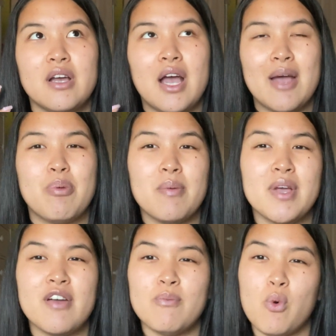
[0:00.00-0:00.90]
I
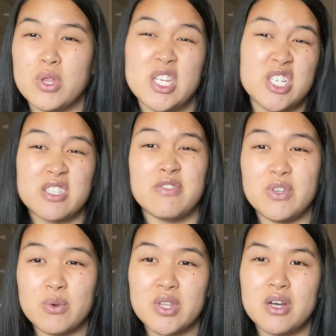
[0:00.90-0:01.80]
probably have more than just a
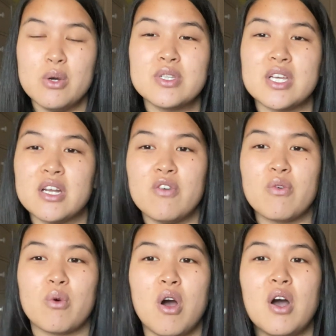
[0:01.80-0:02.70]
few of those, and
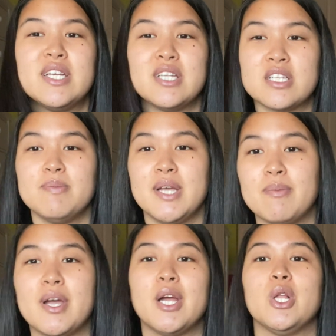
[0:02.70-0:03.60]
overall it does make
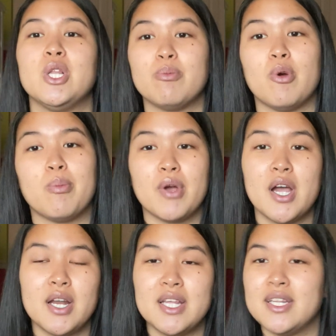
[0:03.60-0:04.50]
my hair look more
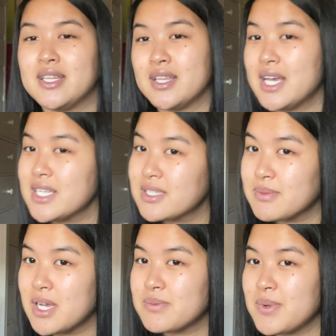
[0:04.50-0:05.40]
brown, and in the light
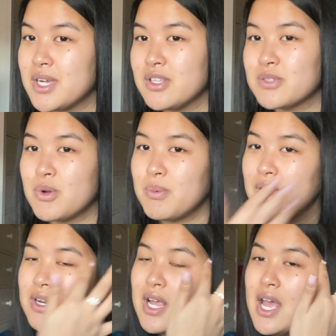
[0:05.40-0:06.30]
sometimes my hair looks more
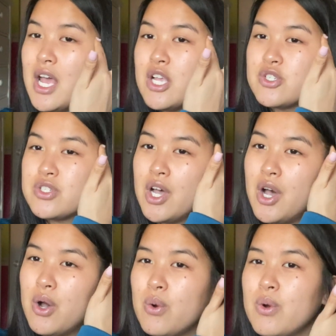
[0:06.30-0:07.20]
brown.
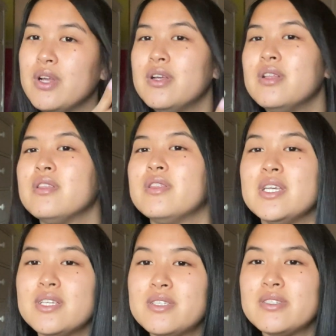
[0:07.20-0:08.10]
So
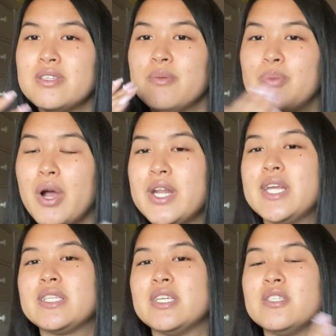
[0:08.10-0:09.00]
this
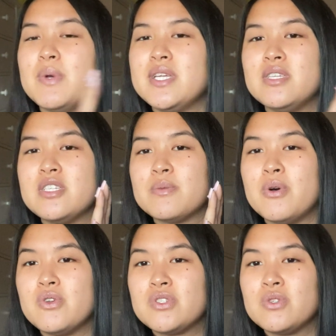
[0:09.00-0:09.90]
product is basically
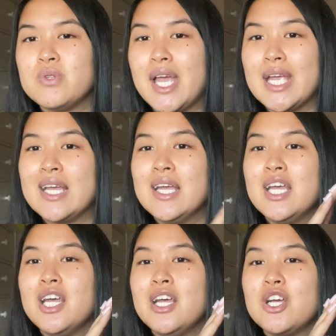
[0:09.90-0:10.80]
supposed to like
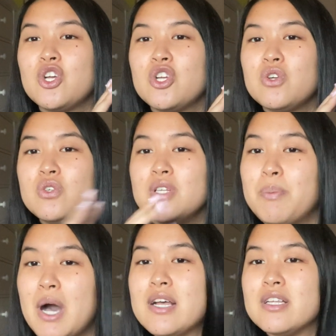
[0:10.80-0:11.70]

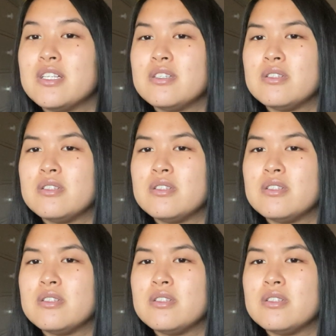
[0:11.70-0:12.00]
deposit